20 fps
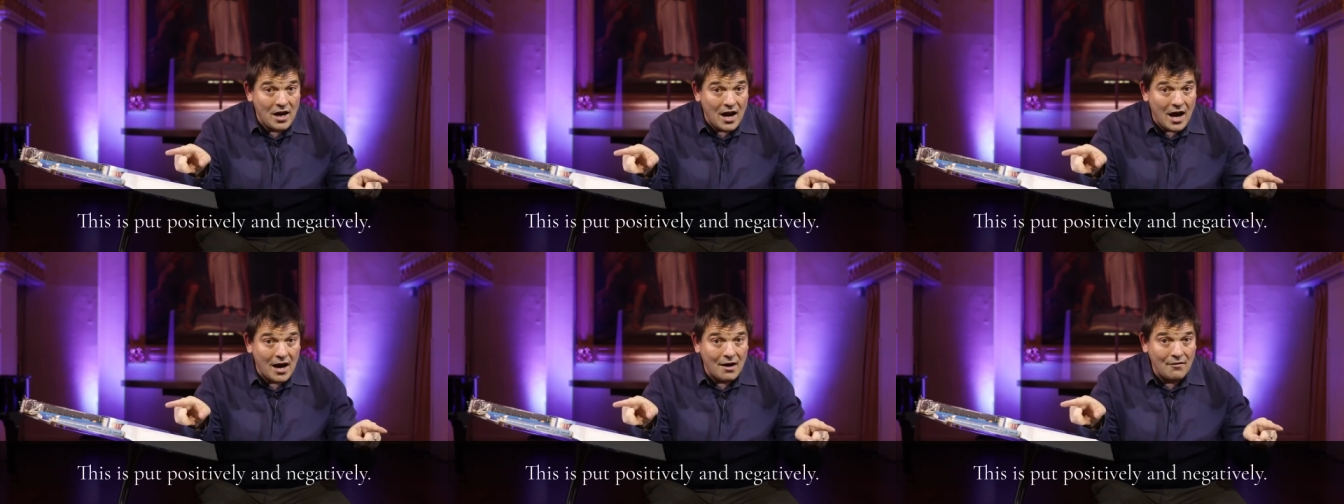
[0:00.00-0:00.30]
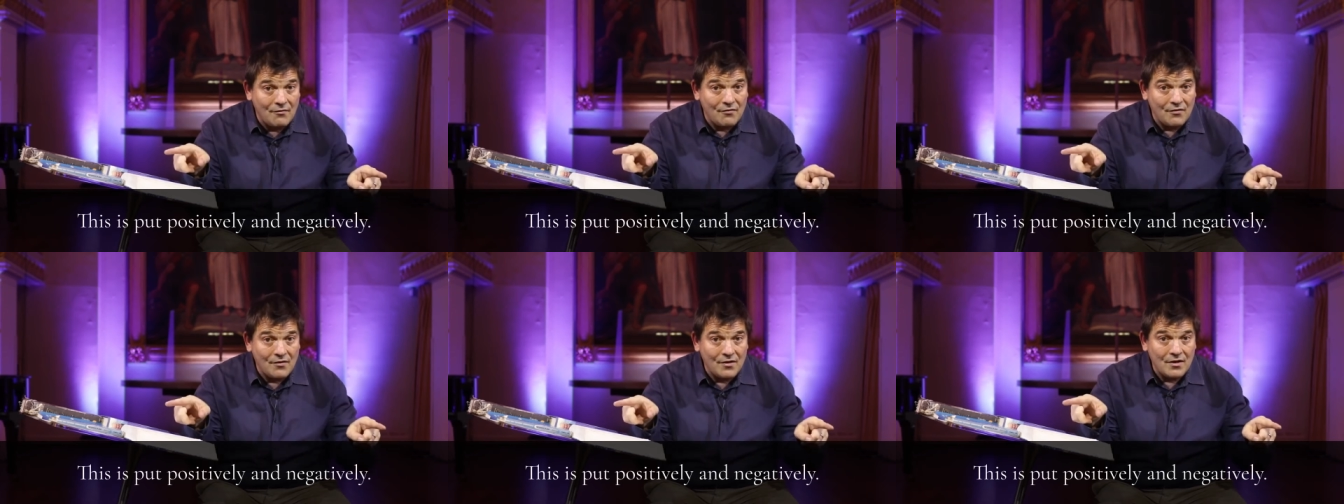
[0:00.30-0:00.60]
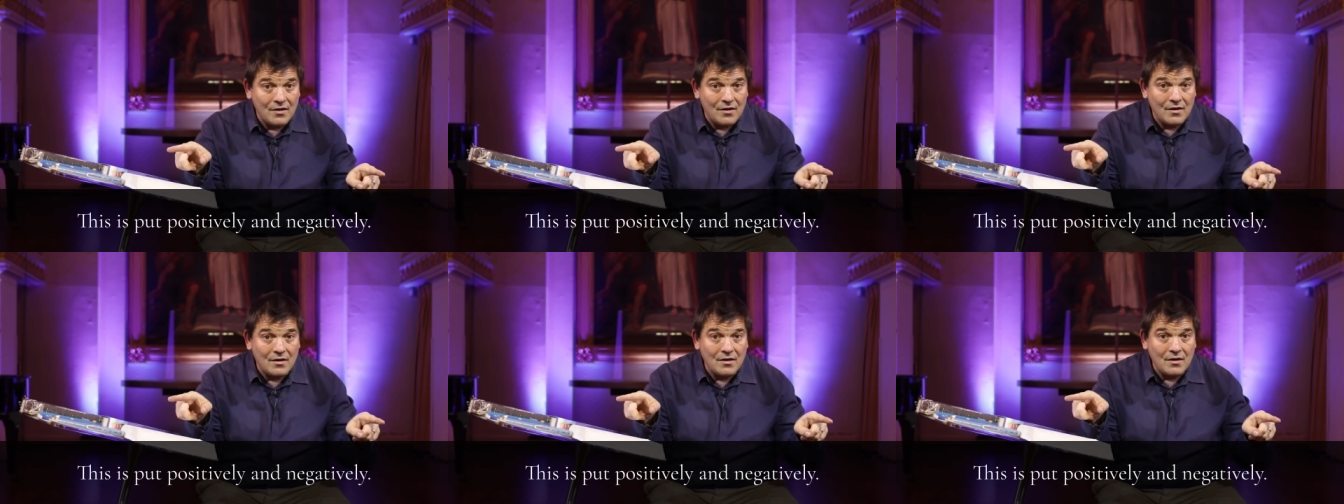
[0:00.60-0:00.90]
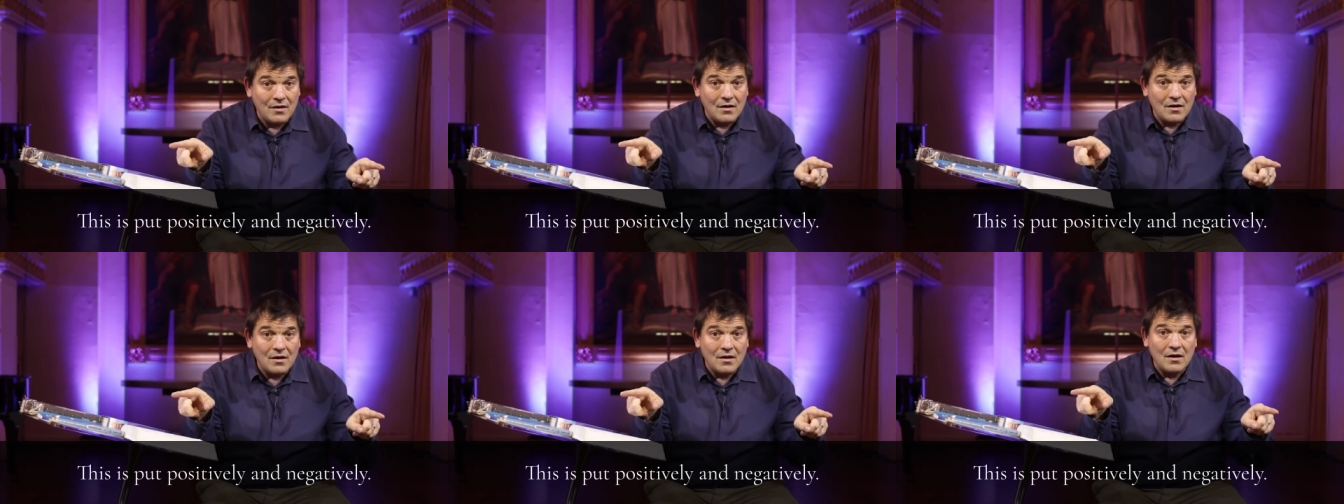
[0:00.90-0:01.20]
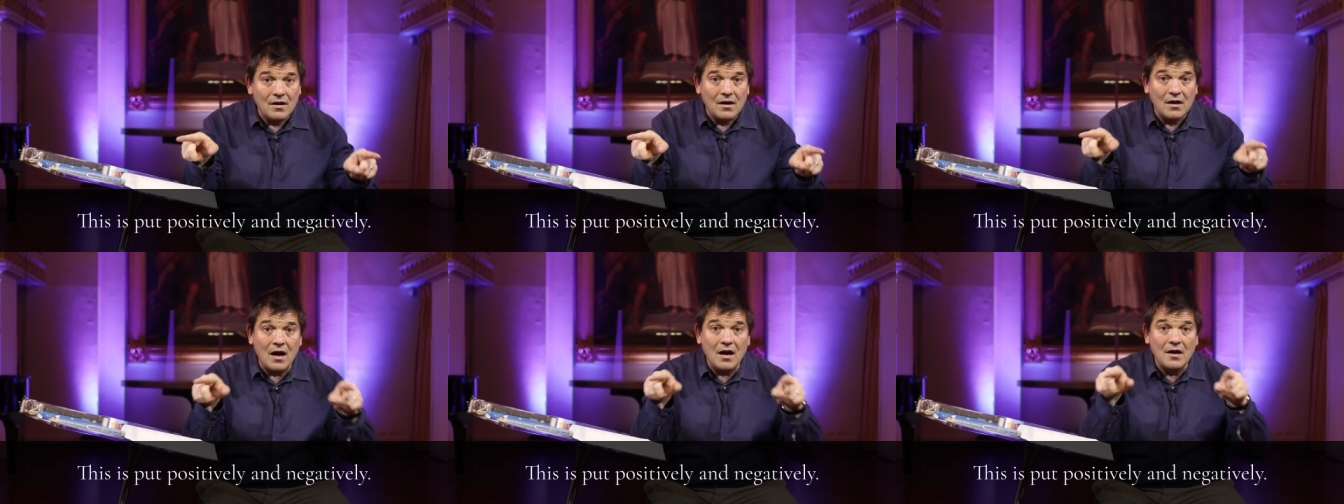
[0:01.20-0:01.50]
love
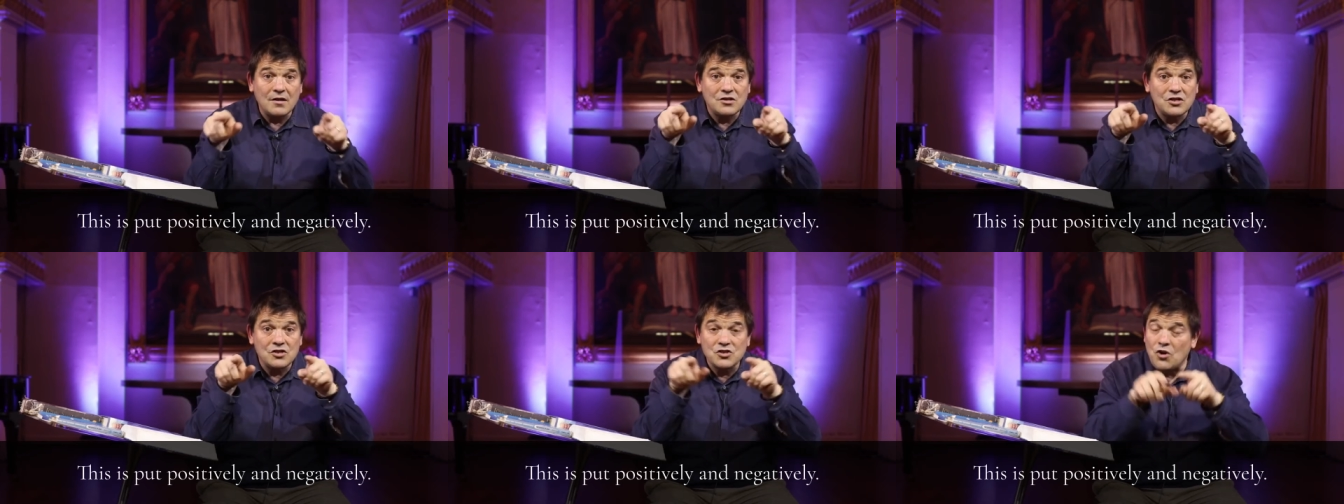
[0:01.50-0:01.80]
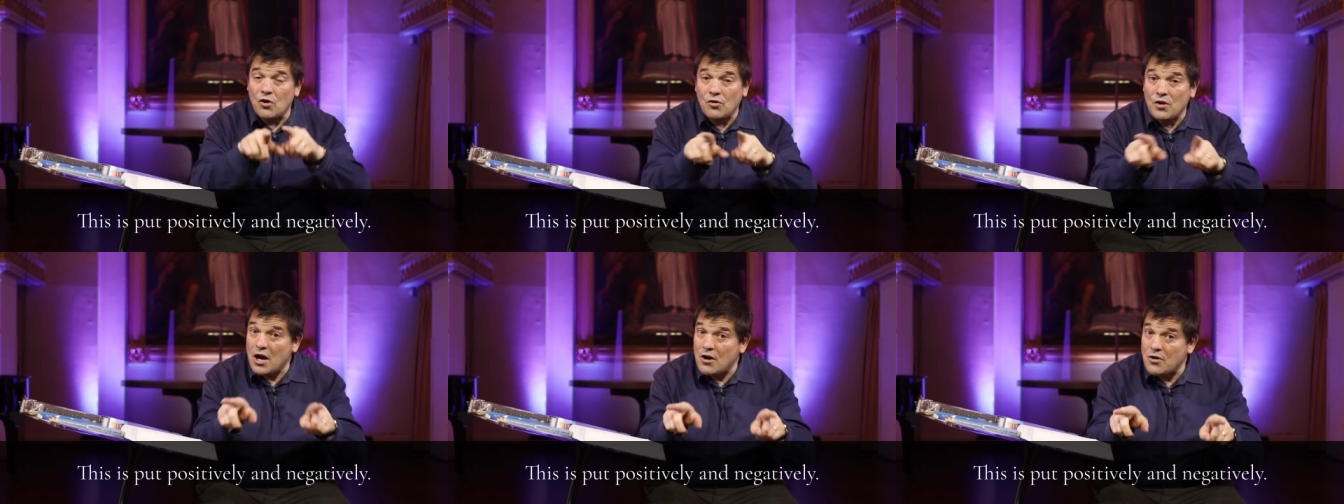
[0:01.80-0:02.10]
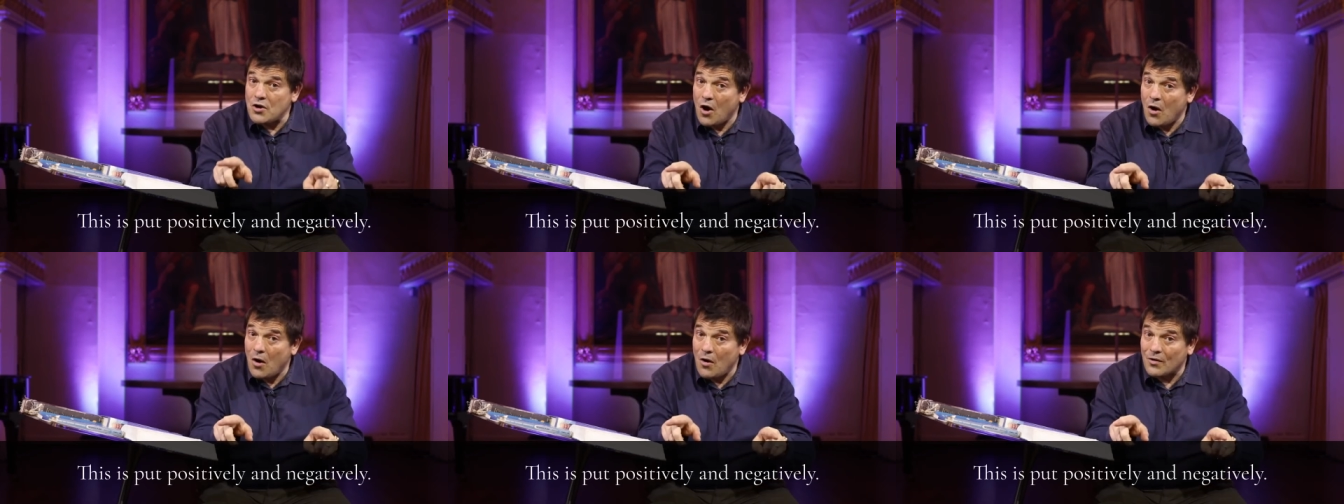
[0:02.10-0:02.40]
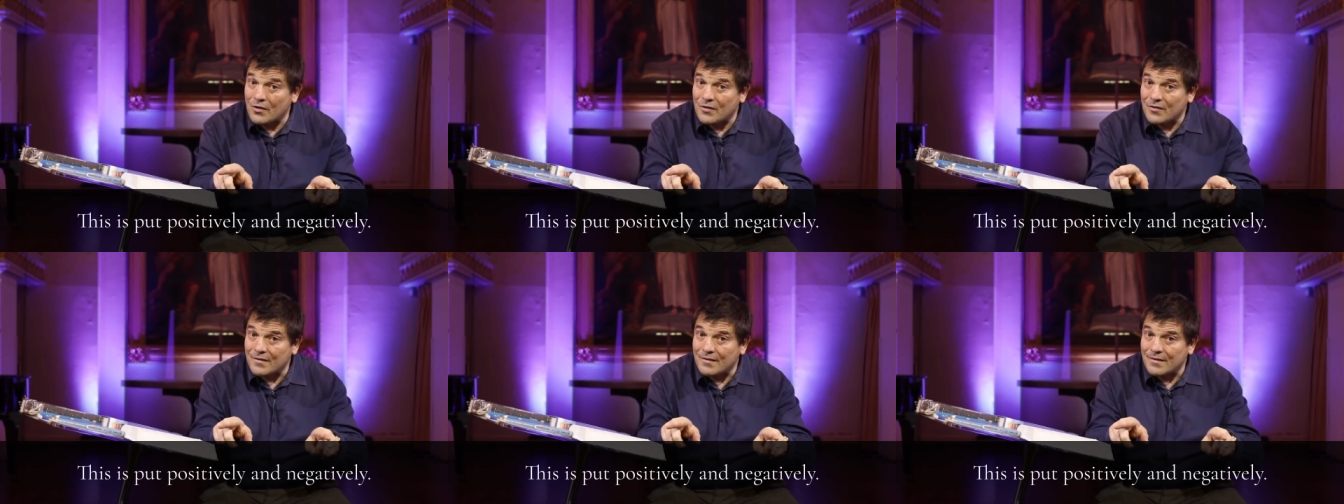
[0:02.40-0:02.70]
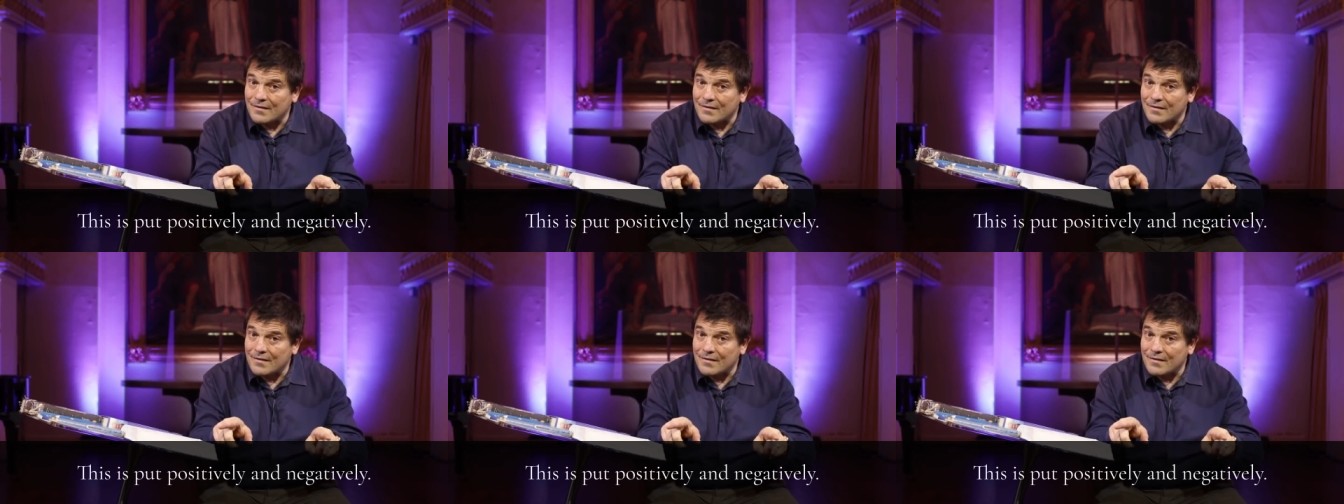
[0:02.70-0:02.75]
uh, does not know God.